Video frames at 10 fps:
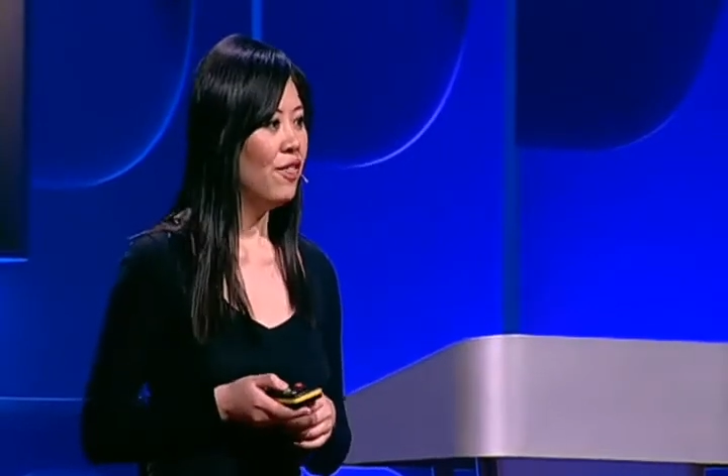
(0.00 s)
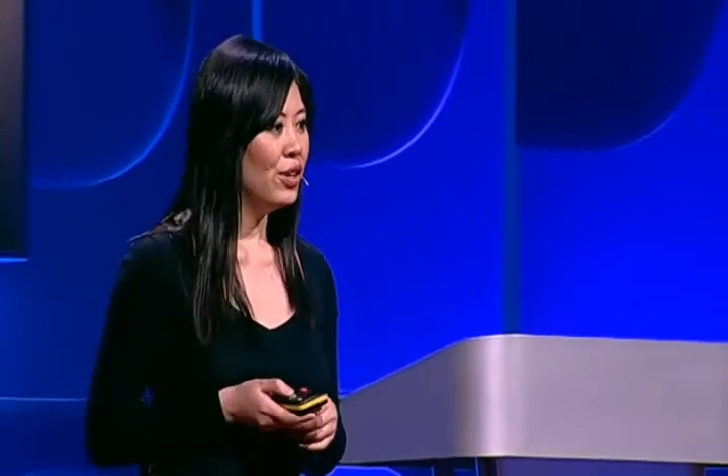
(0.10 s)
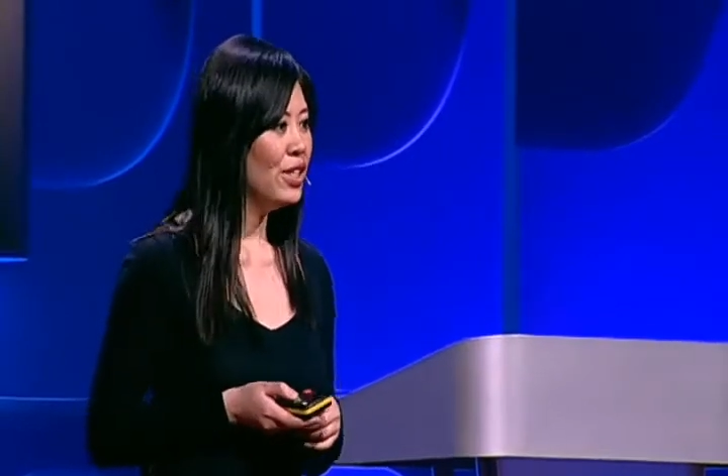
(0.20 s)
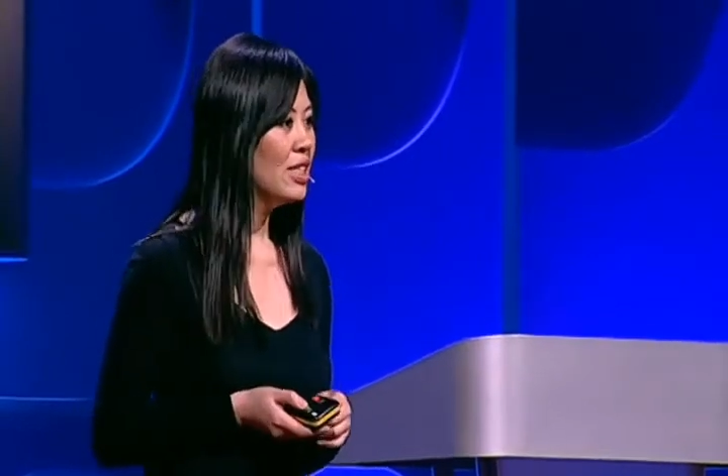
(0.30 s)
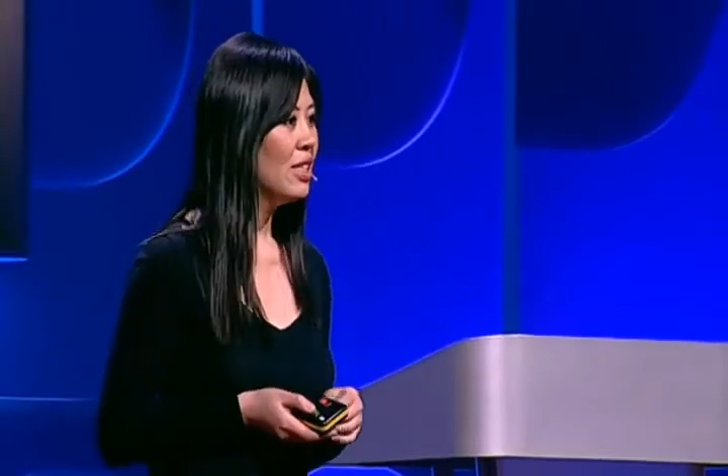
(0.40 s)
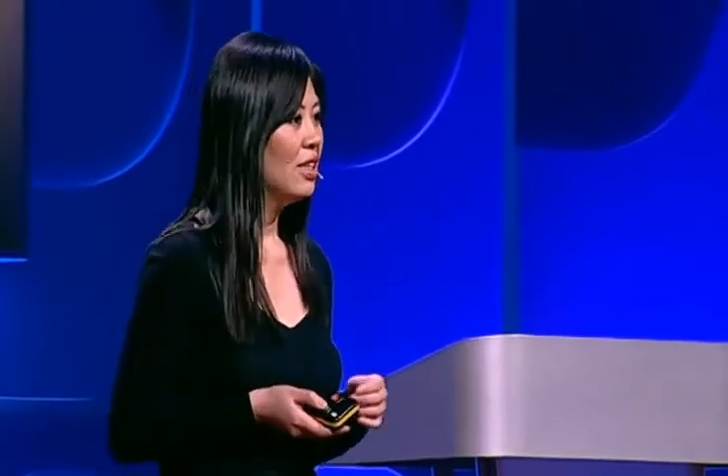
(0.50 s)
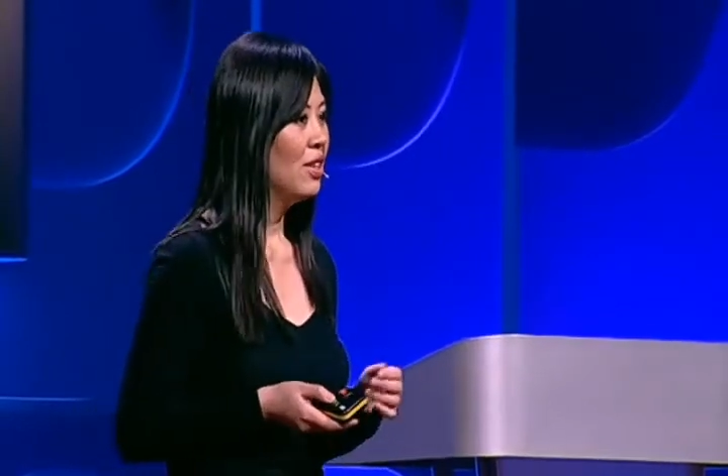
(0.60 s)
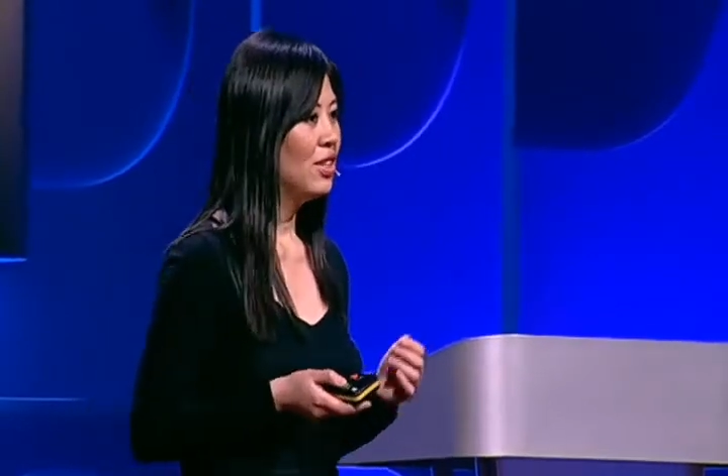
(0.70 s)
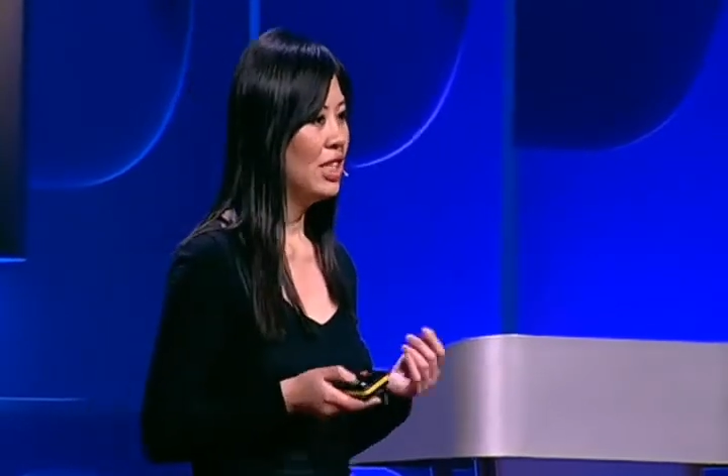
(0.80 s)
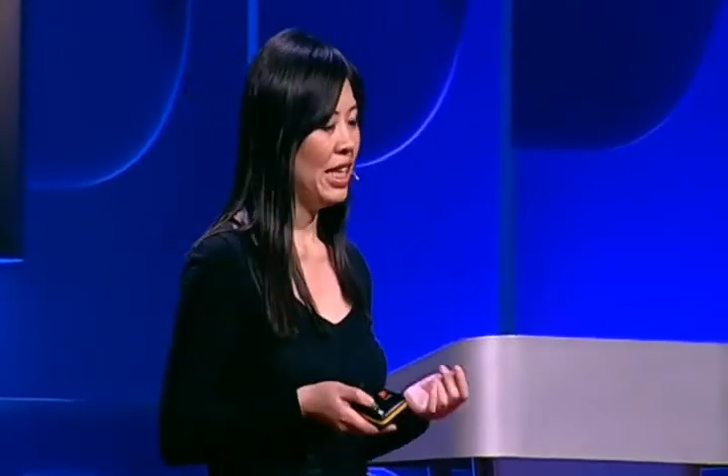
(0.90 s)

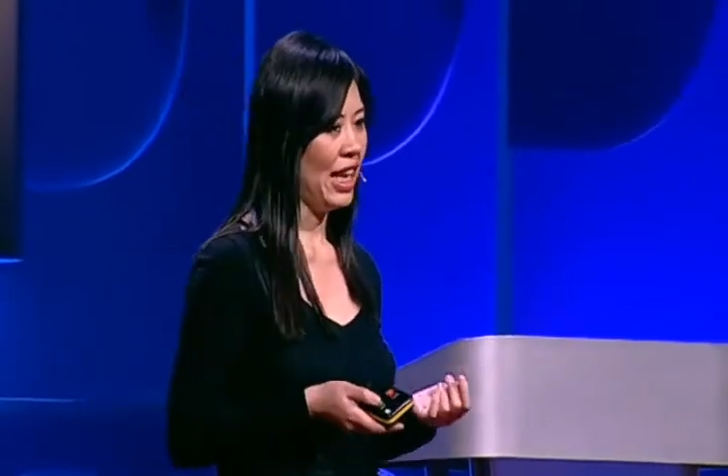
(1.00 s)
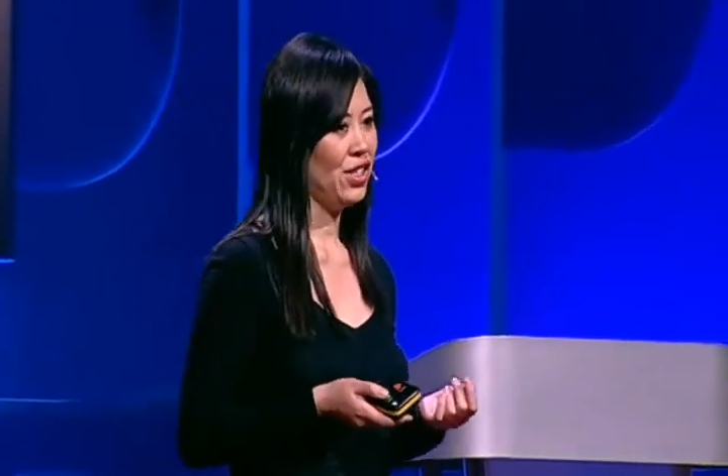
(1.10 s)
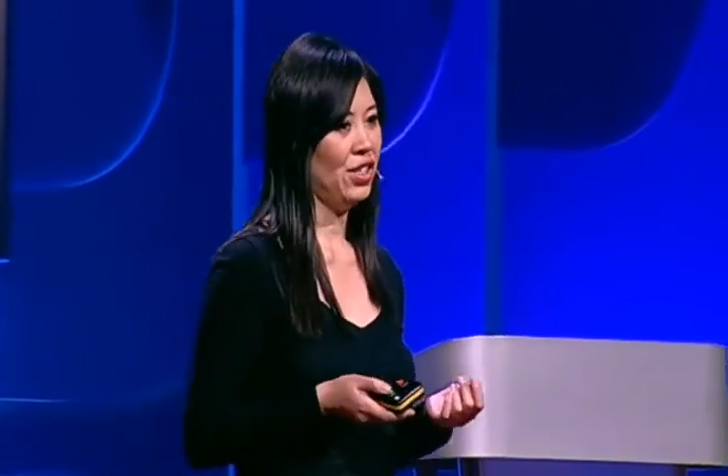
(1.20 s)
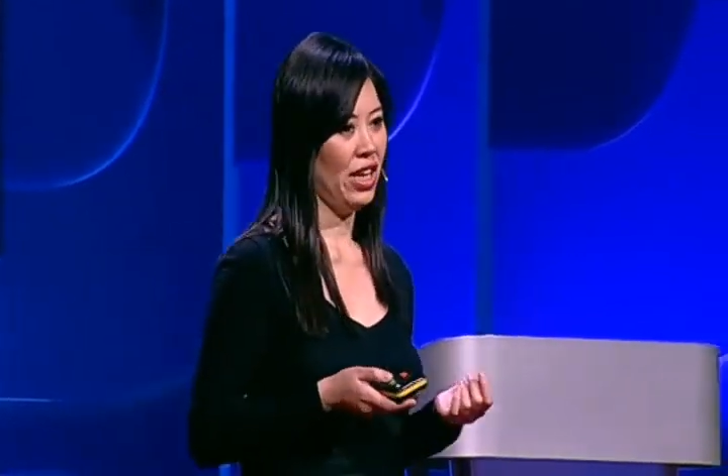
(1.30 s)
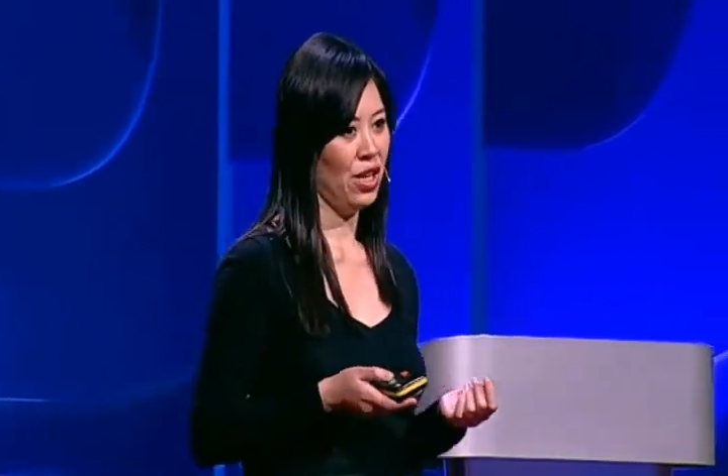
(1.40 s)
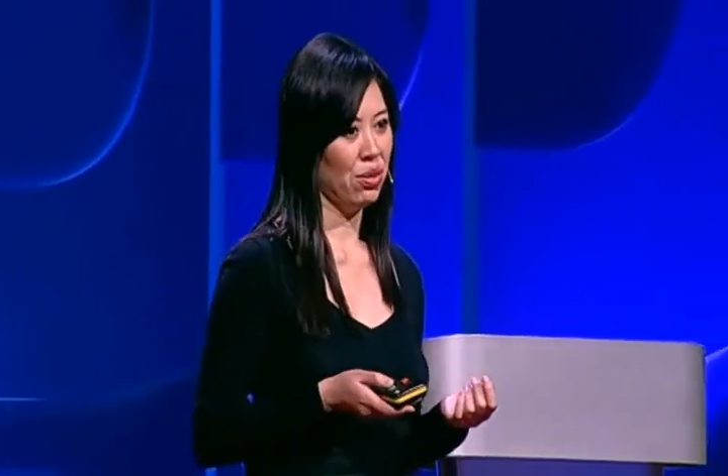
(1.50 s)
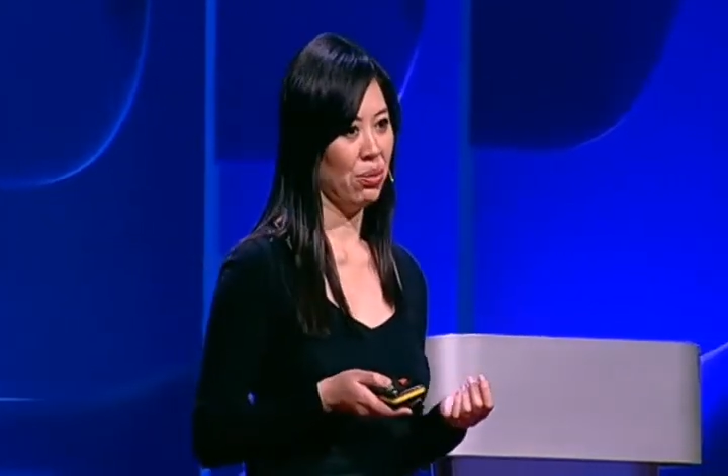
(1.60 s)
First, the detection